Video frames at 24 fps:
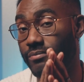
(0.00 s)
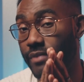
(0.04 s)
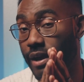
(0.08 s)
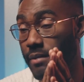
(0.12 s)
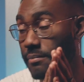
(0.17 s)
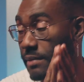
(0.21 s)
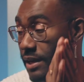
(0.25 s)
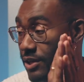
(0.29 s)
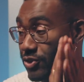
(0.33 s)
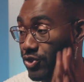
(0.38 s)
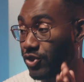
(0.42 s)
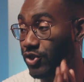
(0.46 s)
I
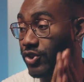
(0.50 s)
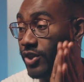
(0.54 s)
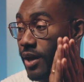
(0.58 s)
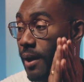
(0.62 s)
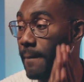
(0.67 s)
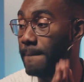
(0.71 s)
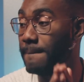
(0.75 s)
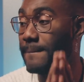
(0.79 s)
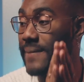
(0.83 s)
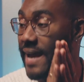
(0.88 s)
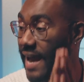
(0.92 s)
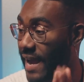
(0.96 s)
might just
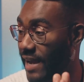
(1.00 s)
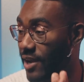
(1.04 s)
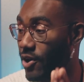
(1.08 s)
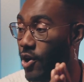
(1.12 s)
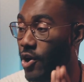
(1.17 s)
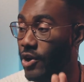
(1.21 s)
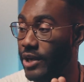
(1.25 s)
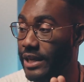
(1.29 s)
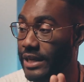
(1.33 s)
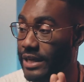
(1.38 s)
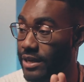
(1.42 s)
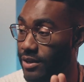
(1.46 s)
come back
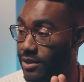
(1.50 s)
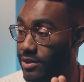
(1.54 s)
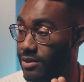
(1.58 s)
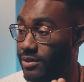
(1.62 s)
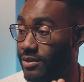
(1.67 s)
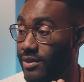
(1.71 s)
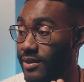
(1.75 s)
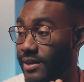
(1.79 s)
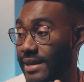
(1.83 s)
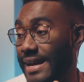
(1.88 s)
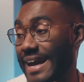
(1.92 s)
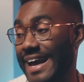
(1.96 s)
on here
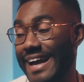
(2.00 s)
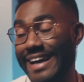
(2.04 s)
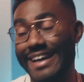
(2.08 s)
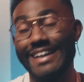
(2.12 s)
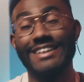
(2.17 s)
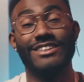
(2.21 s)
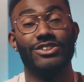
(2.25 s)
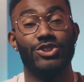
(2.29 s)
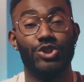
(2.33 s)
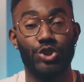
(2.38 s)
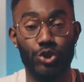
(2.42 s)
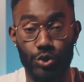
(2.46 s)

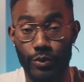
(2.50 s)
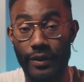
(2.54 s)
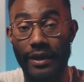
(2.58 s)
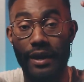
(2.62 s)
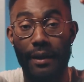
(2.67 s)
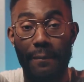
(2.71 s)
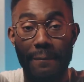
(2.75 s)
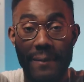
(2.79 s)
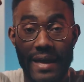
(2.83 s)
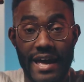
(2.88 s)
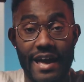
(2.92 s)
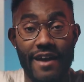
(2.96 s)
as straight
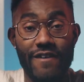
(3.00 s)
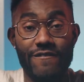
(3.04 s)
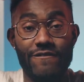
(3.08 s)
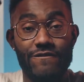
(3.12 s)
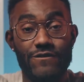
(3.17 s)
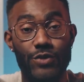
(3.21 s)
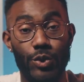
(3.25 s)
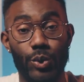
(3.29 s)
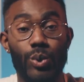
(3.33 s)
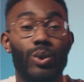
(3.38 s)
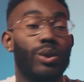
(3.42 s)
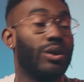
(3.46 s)
up a
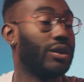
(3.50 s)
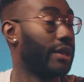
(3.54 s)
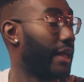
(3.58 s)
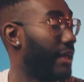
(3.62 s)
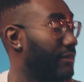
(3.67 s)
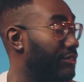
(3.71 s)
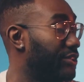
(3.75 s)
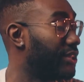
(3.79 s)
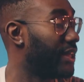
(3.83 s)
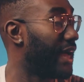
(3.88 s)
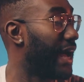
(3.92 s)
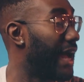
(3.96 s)
full
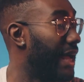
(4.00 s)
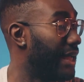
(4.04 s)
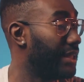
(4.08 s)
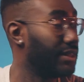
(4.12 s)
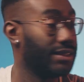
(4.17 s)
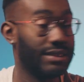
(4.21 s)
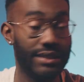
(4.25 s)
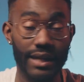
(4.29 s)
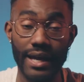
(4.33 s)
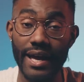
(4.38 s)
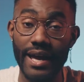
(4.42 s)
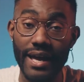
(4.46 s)

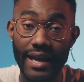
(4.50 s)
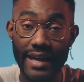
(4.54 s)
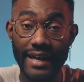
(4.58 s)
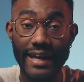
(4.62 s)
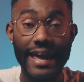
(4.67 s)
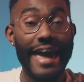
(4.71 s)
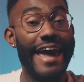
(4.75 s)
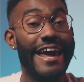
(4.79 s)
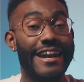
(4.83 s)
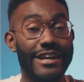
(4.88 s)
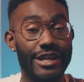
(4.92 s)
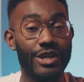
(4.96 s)
life-size
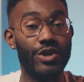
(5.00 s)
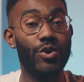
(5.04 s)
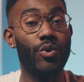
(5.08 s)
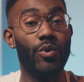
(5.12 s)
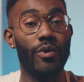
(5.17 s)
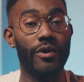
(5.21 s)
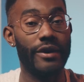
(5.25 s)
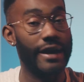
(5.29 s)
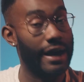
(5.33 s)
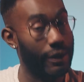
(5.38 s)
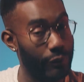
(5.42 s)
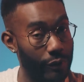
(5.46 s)
candy
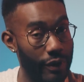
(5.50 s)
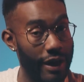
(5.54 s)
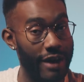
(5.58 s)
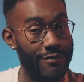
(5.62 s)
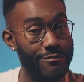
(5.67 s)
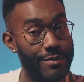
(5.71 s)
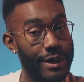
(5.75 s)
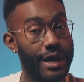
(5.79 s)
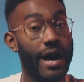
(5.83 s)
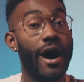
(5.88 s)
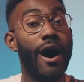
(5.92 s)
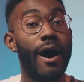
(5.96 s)
corn. I will
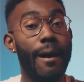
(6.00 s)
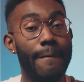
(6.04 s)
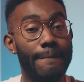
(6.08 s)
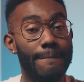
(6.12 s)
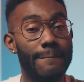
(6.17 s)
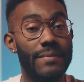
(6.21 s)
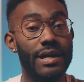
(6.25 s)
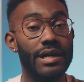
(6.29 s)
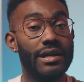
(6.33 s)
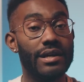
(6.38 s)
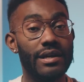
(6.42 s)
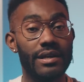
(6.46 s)
have
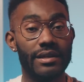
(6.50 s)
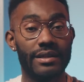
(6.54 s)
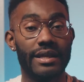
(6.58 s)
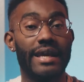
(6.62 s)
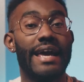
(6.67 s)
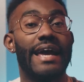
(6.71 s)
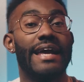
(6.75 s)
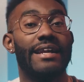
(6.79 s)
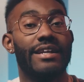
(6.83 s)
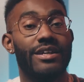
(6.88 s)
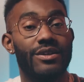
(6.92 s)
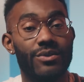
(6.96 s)
become the
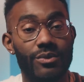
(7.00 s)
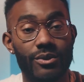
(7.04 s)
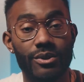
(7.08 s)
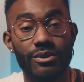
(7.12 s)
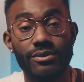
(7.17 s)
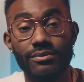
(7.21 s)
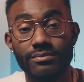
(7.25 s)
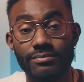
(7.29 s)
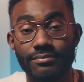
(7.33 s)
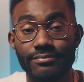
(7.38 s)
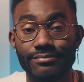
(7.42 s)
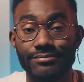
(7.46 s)
candy corn.
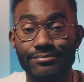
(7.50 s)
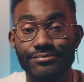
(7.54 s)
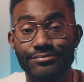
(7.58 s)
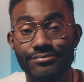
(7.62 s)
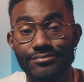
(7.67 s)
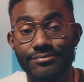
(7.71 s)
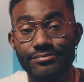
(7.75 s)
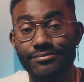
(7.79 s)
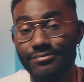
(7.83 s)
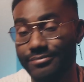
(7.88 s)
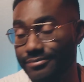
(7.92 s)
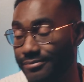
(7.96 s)

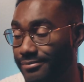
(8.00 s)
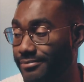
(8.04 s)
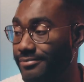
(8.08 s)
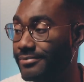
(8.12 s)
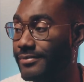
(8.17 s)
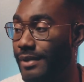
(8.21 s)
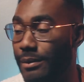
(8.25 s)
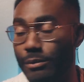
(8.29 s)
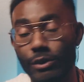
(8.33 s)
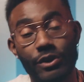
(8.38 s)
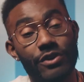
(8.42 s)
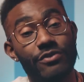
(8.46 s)

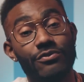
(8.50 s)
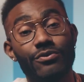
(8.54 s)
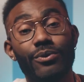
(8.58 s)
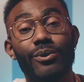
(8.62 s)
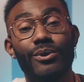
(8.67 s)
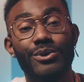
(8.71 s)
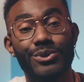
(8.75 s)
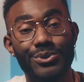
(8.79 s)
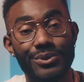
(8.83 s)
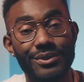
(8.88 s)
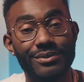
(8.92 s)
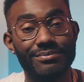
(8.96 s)
I'm looking
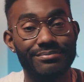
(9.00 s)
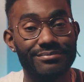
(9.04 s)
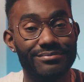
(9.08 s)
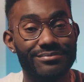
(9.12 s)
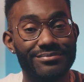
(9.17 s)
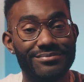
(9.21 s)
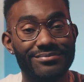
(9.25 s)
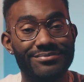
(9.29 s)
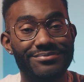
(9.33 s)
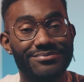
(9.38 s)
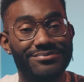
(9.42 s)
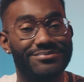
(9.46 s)
forward to it.
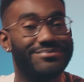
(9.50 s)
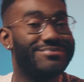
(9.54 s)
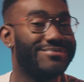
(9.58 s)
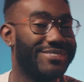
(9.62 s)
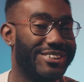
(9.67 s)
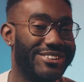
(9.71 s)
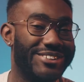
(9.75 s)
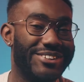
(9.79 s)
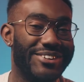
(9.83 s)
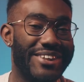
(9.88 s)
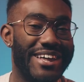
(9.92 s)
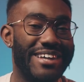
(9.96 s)

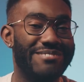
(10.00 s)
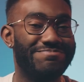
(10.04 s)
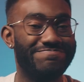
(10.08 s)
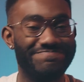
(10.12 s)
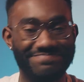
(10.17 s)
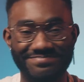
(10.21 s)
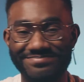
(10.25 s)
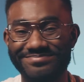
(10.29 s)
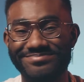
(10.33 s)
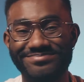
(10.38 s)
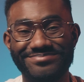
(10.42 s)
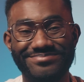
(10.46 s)
Until then,
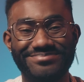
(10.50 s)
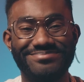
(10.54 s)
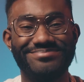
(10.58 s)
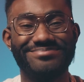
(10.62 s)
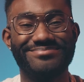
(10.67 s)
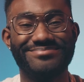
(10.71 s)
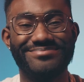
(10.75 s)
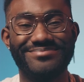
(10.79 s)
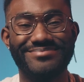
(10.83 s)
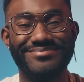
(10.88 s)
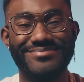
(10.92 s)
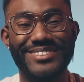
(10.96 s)

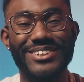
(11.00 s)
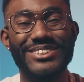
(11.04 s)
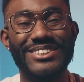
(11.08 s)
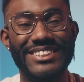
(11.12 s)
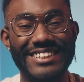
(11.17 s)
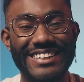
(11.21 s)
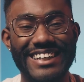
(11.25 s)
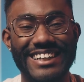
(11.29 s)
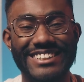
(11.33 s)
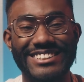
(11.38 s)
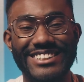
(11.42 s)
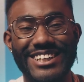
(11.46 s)
I'll see
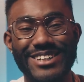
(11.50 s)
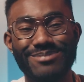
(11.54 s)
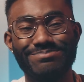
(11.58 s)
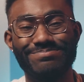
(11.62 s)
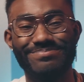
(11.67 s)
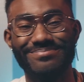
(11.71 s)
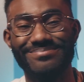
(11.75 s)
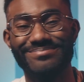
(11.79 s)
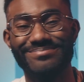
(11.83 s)
you next time.